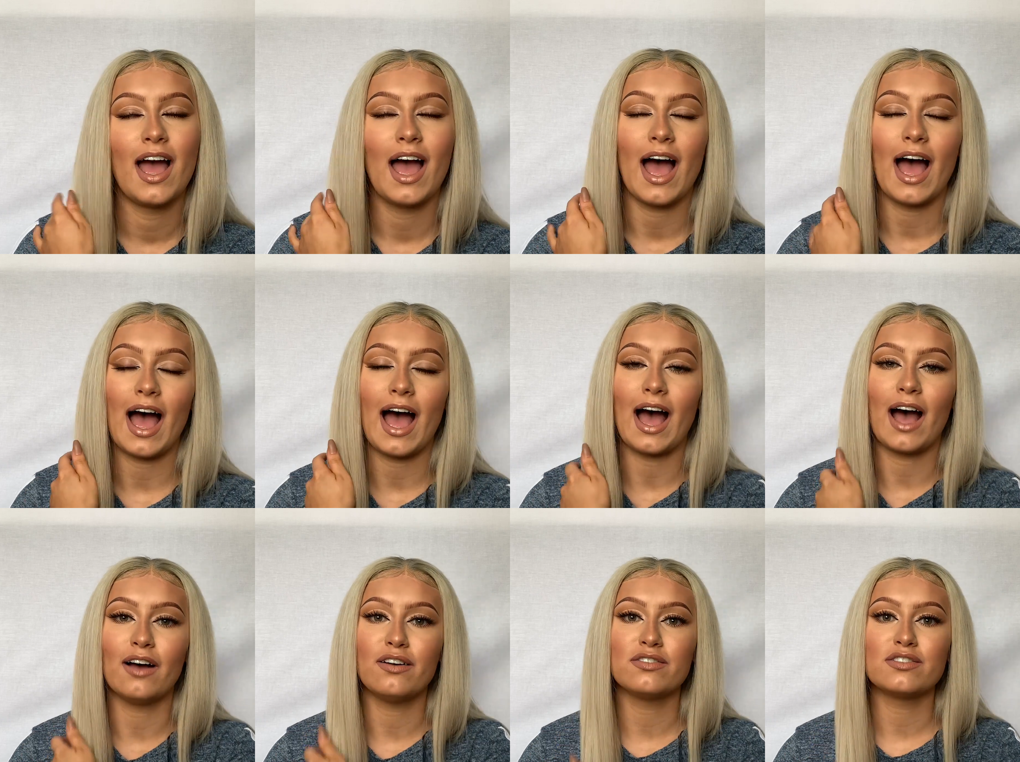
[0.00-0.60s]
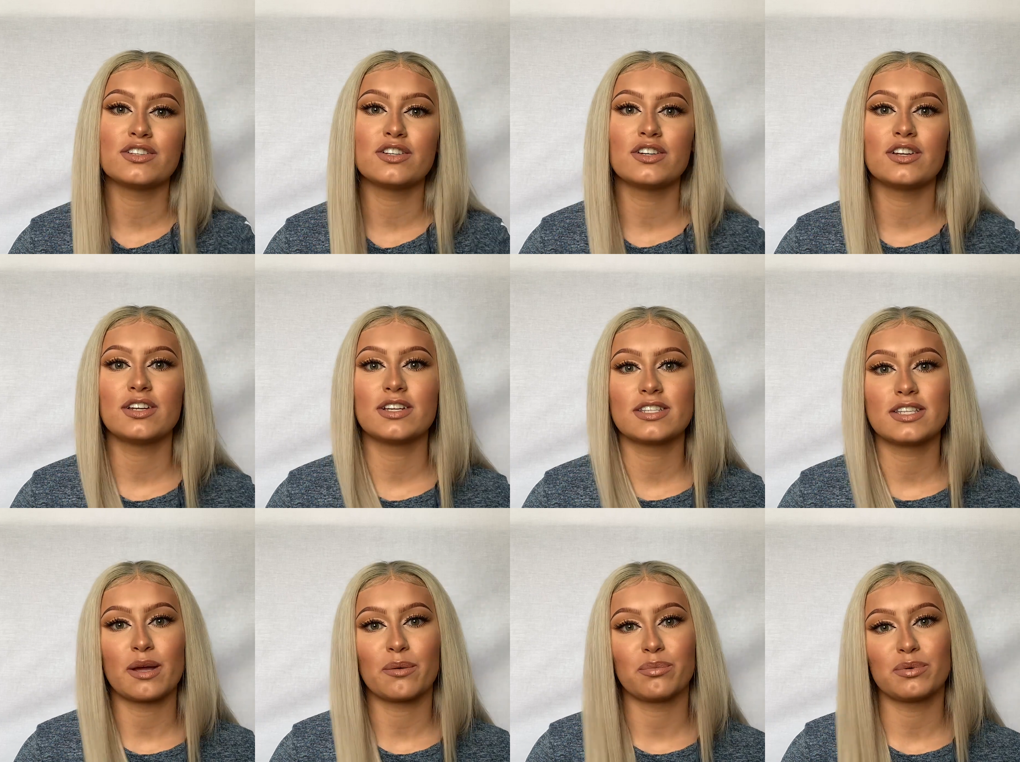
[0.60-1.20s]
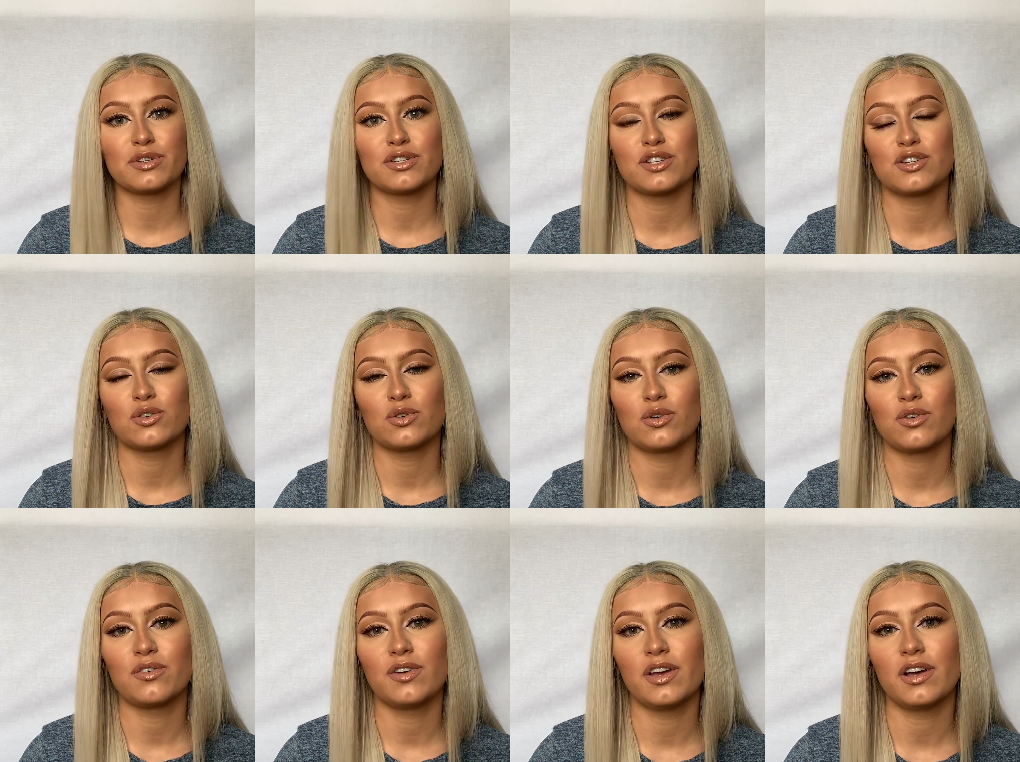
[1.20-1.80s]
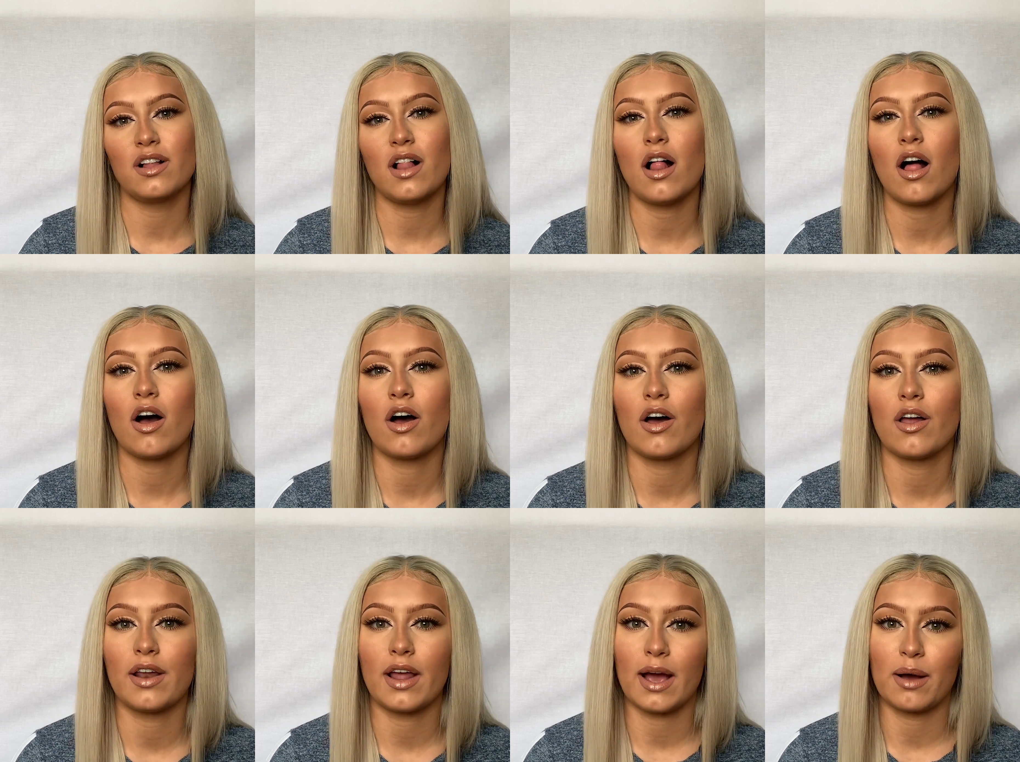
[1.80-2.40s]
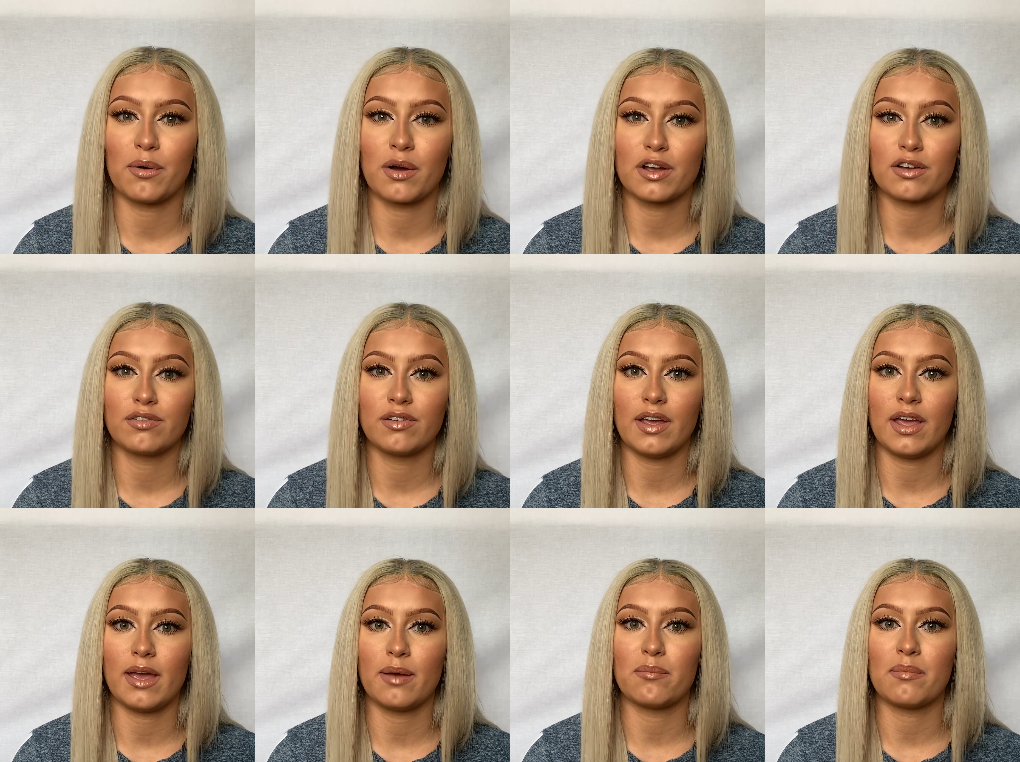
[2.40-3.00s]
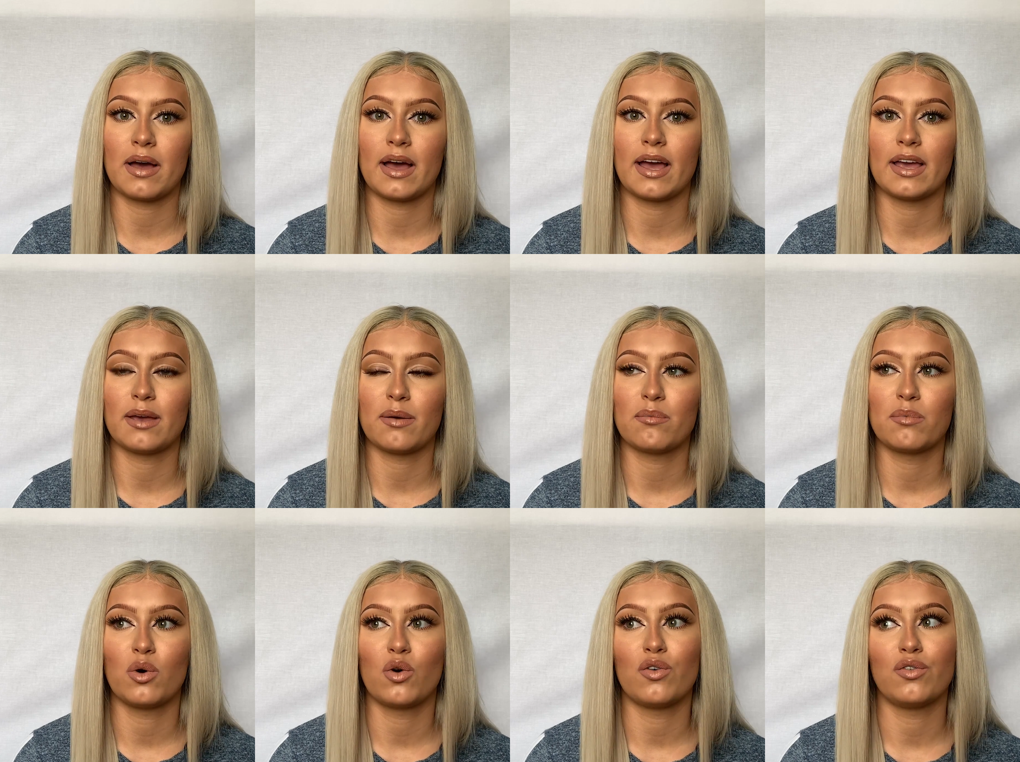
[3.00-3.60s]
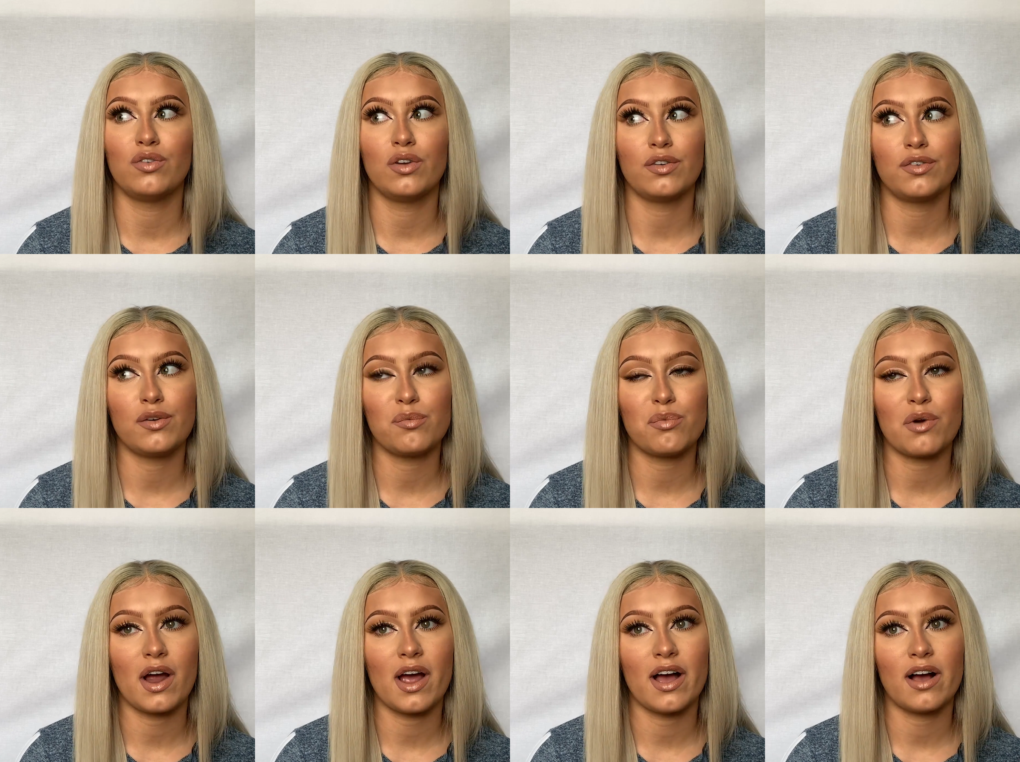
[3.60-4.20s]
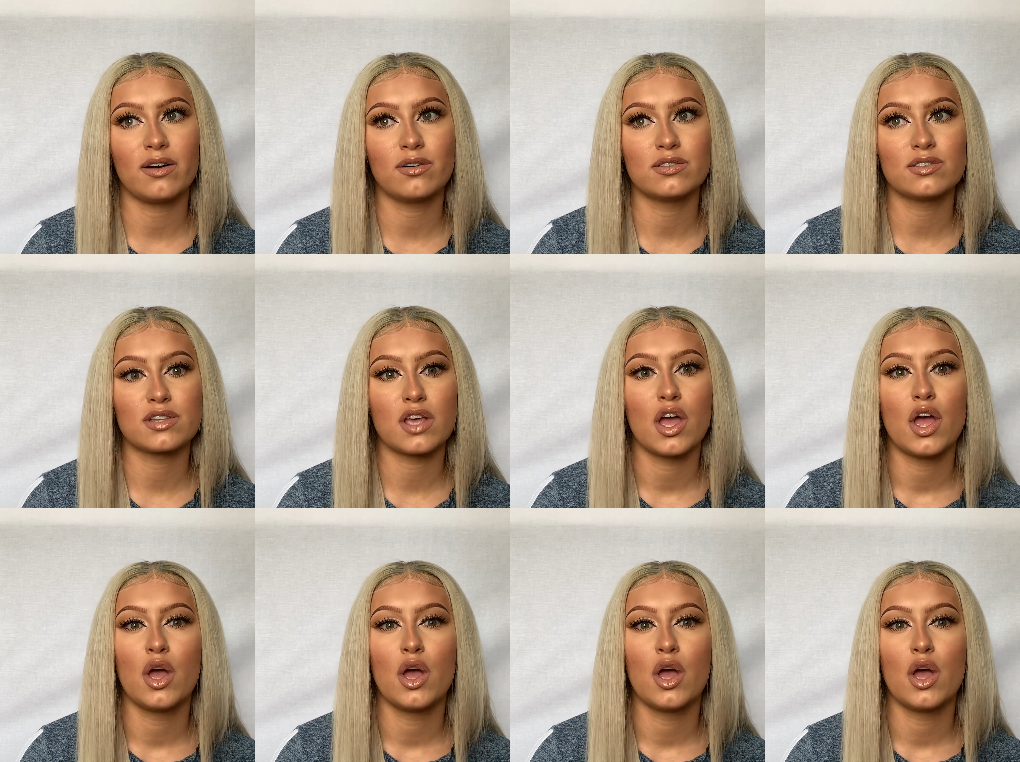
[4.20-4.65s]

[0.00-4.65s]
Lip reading: I have done a separate tutorial on how I create my more fluffy brows,